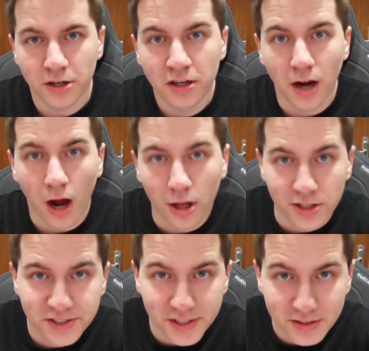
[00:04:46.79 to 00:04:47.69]
god
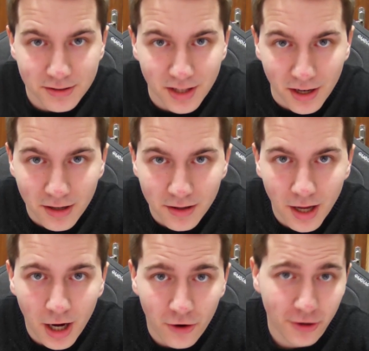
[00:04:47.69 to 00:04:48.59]
is this thing
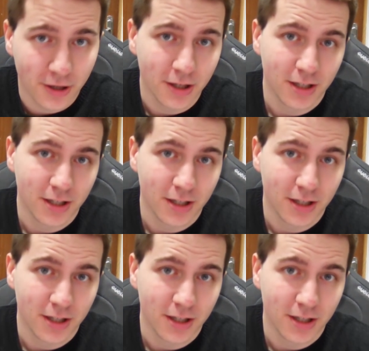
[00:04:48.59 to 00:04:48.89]
loud.